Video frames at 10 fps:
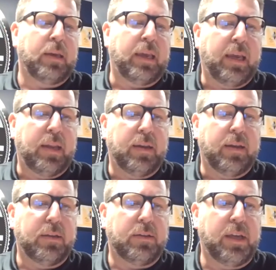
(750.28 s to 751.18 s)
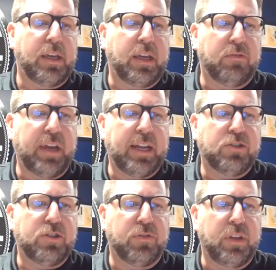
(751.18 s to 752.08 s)
And taking
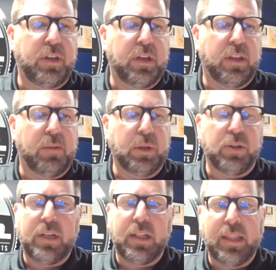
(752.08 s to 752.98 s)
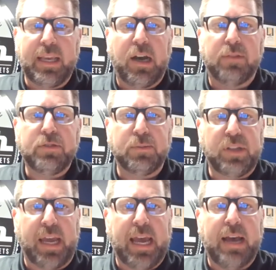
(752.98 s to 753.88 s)
advantage of the ability to lay off some
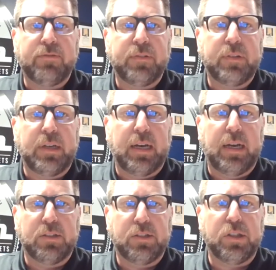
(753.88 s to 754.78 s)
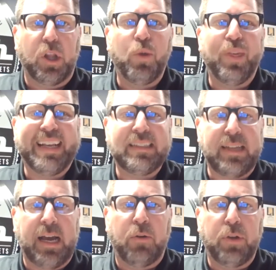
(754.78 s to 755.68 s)
staff, slow things
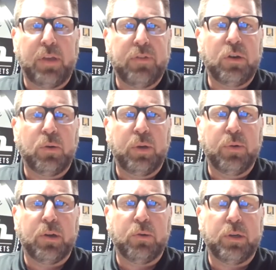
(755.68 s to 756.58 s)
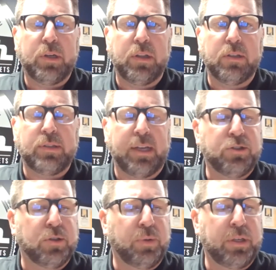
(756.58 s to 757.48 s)
down. Even though we were critical
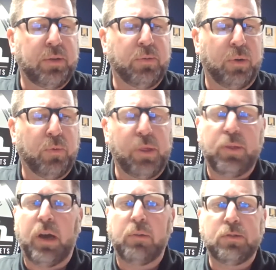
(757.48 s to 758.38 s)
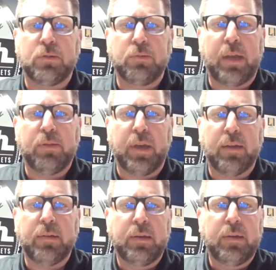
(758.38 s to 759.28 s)
essential, we did what we thought was the right
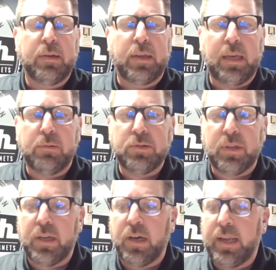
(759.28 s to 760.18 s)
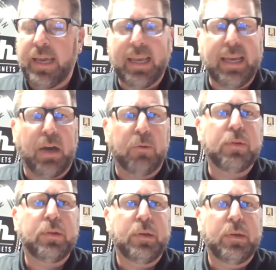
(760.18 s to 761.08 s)
thing. And that was to cut headcount
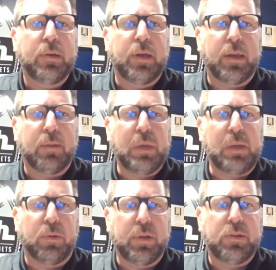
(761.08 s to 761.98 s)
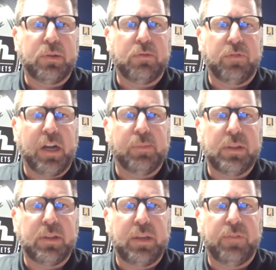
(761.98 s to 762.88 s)
and get people into an
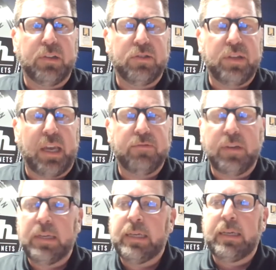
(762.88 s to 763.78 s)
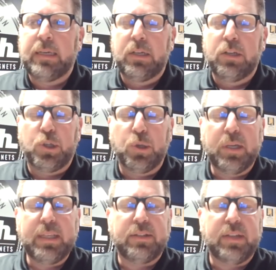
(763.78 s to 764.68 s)
environment that they felt safe.
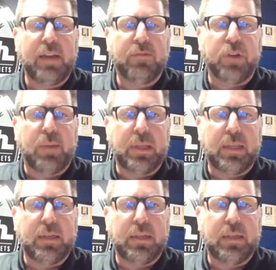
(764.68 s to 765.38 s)
During that time frame,